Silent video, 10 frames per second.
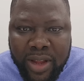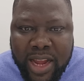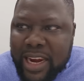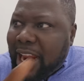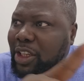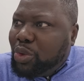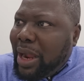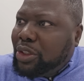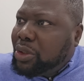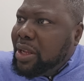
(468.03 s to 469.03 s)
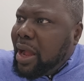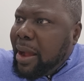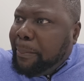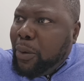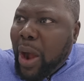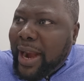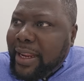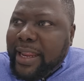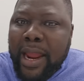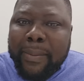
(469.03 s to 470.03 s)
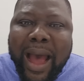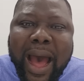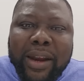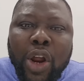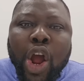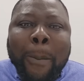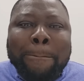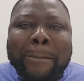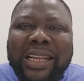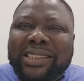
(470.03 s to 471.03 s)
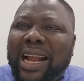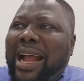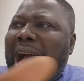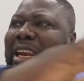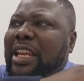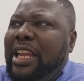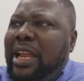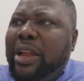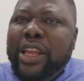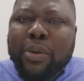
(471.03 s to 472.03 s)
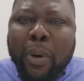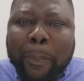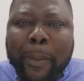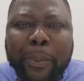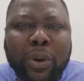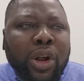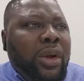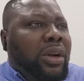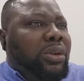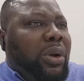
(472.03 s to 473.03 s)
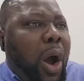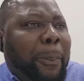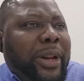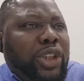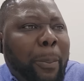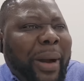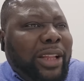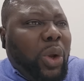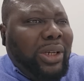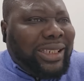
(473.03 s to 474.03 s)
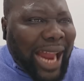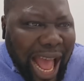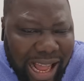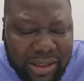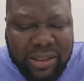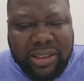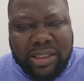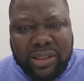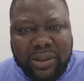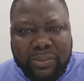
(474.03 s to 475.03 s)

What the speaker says: That is why Buhari came and massacred Igbo people. Operation Python danced